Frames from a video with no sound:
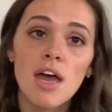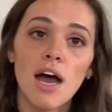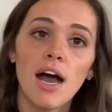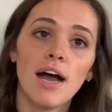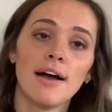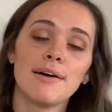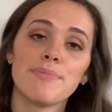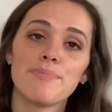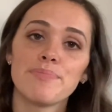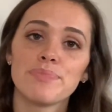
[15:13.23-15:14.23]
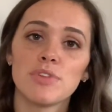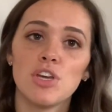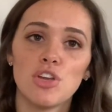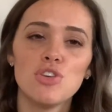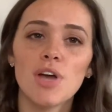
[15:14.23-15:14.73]
You
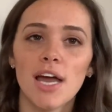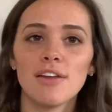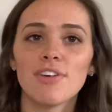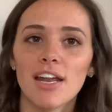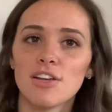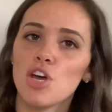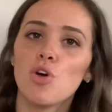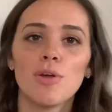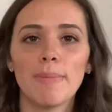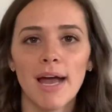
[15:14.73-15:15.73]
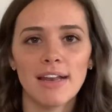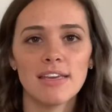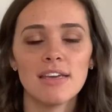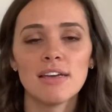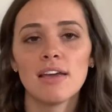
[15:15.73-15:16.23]
know, you kind of got to know your
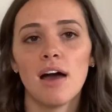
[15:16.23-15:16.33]
body.